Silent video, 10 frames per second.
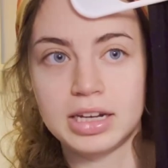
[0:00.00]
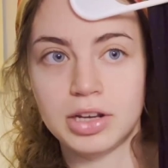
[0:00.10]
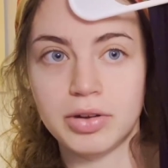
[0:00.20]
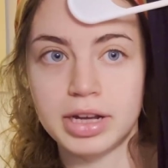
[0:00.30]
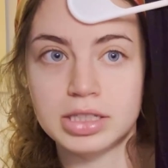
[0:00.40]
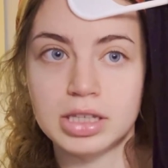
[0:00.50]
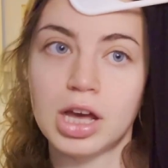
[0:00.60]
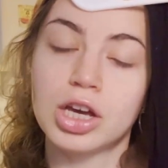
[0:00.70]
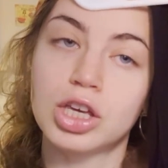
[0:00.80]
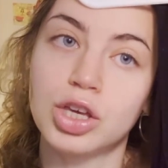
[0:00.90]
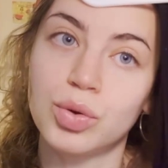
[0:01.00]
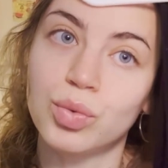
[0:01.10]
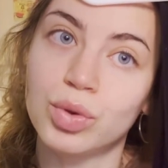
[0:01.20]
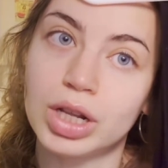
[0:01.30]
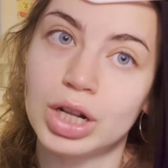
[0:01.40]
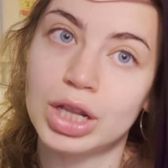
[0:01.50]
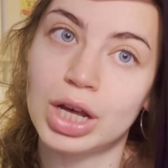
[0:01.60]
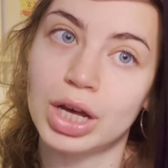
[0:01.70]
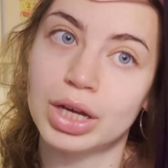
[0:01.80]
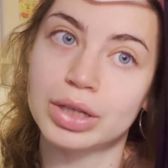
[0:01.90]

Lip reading: it creates a cute little look.